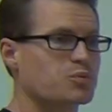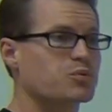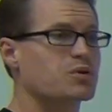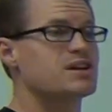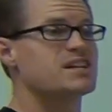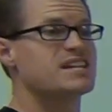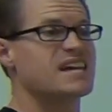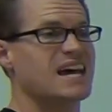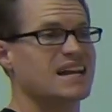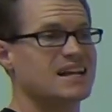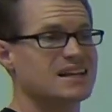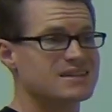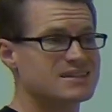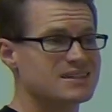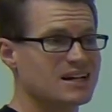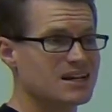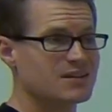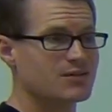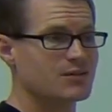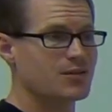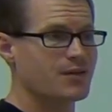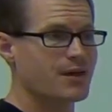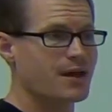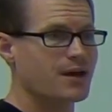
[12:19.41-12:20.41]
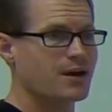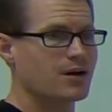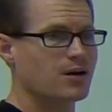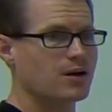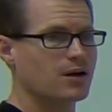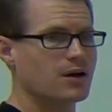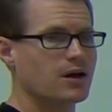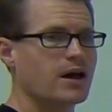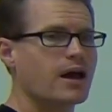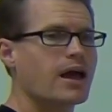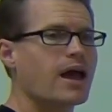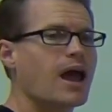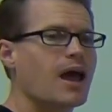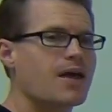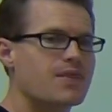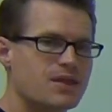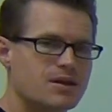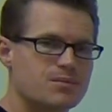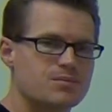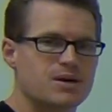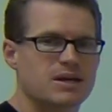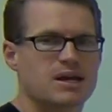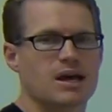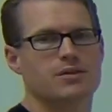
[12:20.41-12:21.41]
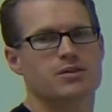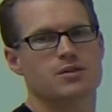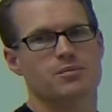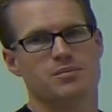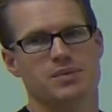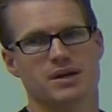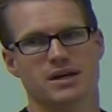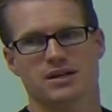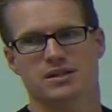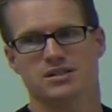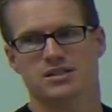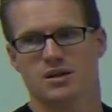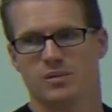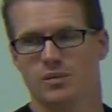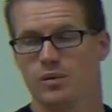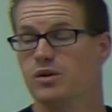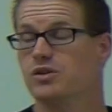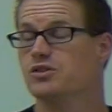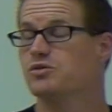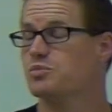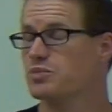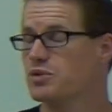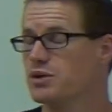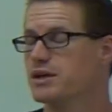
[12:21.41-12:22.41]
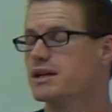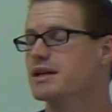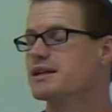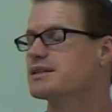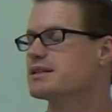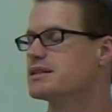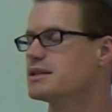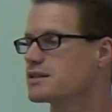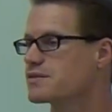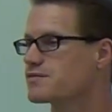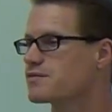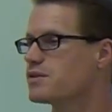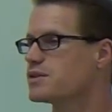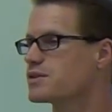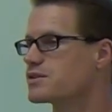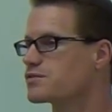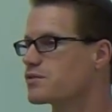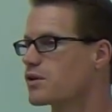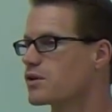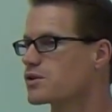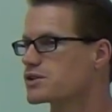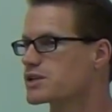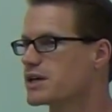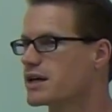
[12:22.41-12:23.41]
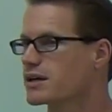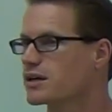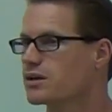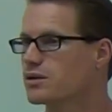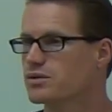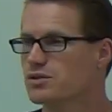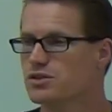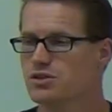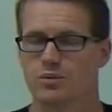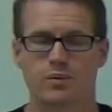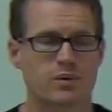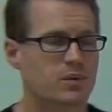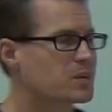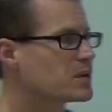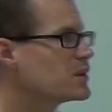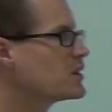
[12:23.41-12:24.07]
pretend it's not even there, and then pick out the biggest number. It's pretty easy as, as far as that goes. So when we